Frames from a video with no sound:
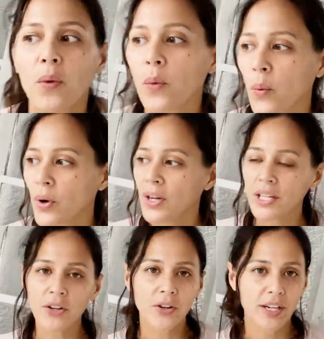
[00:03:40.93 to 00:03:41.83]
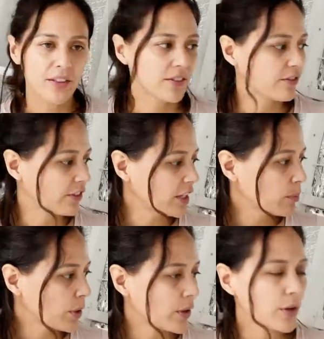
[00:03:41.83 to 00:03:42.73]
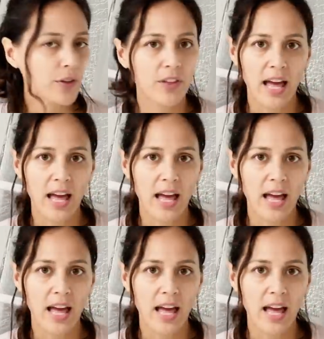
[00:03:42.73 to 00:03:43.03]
So we're here in the V berth,